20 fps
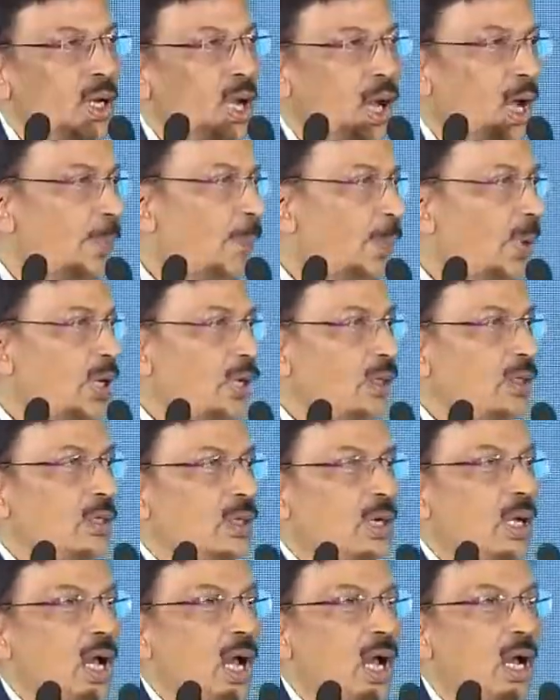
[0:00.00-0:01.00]
appealed
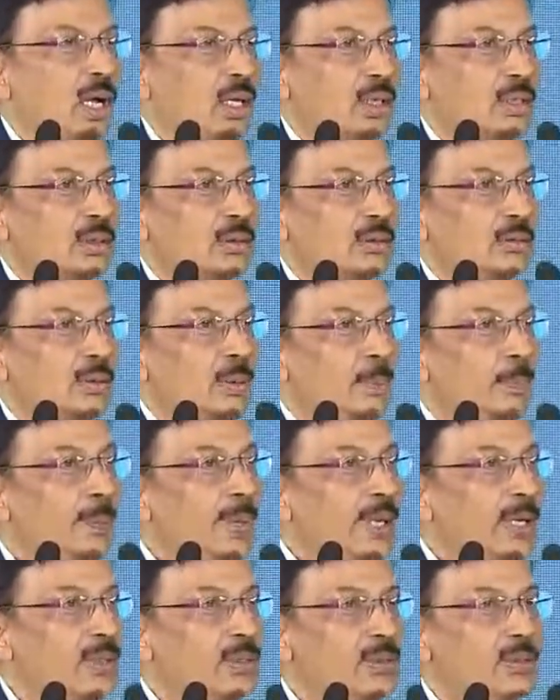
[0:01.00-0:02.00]
our
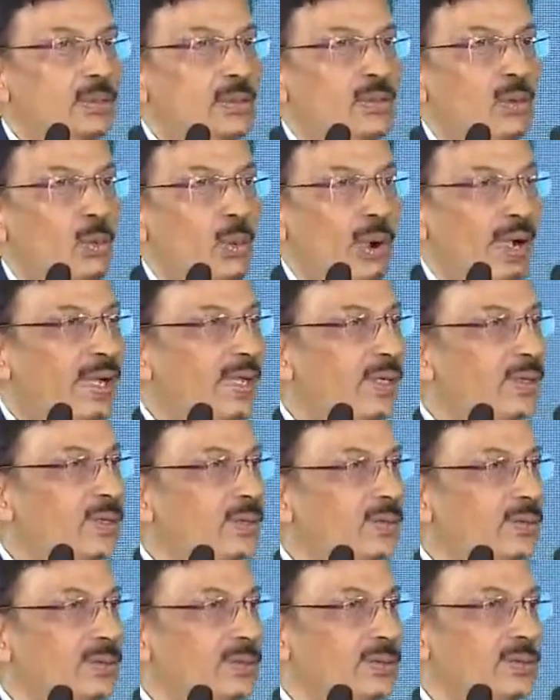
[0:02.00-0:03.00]
big
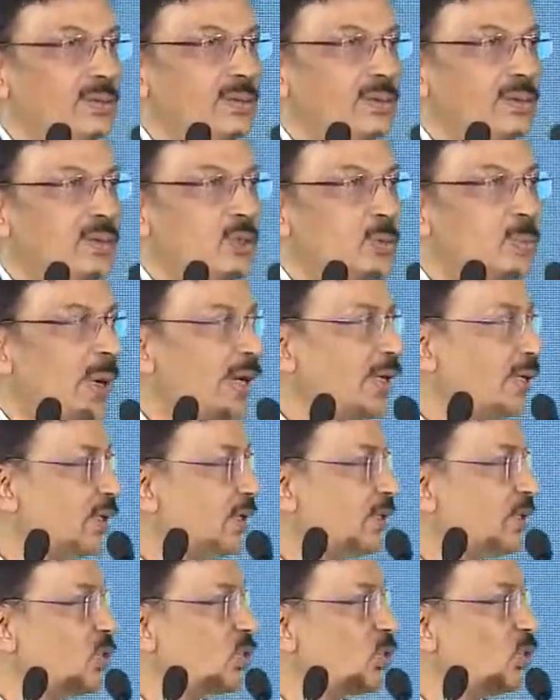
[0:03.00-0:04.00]
wedding
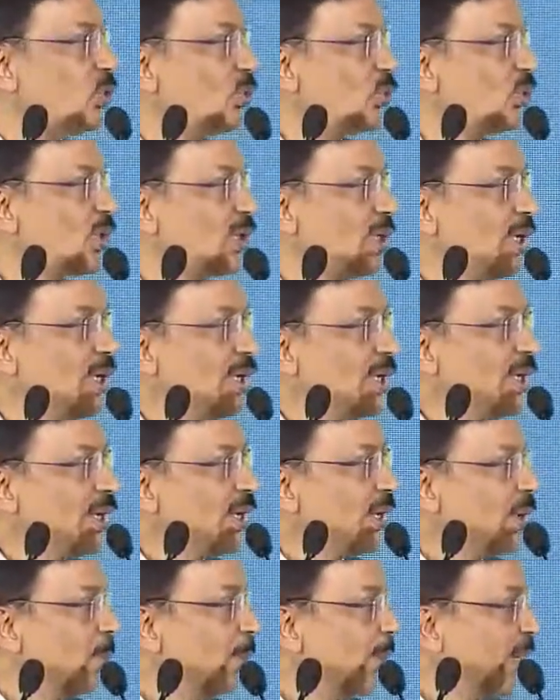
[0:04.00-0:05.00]
spenders to
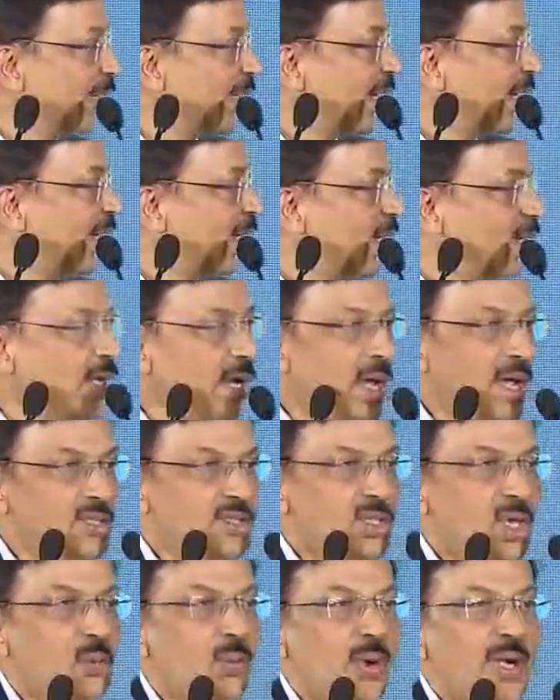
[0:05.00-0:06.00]
make India as
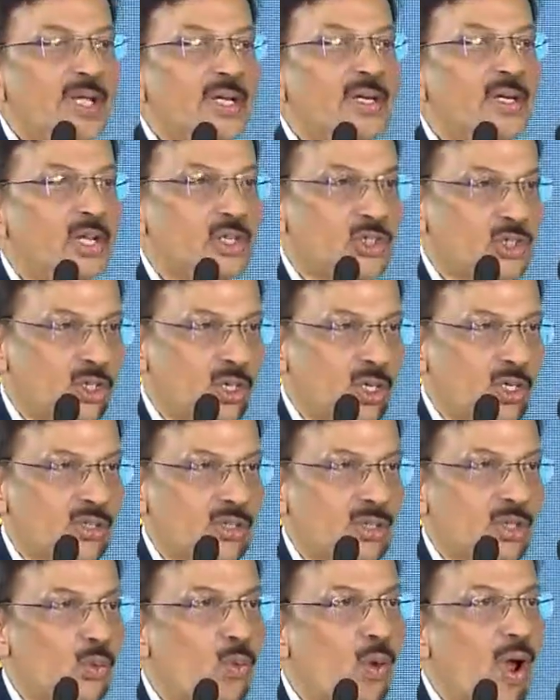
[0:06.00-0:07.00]
their wedding
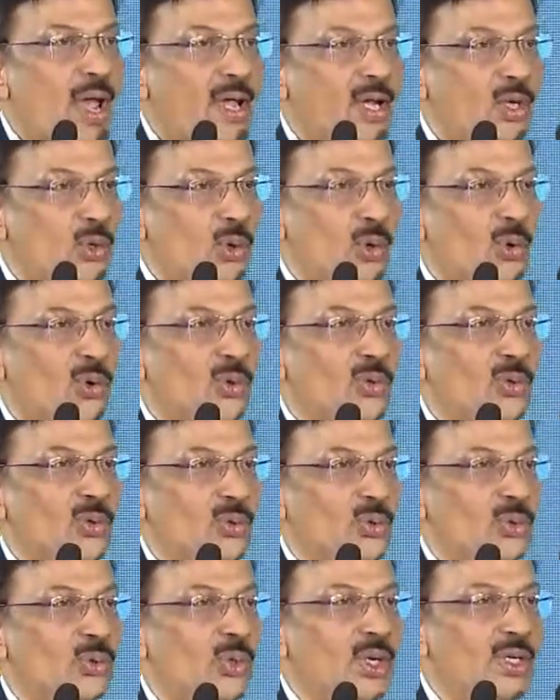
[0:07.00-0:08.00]
destination. Why go to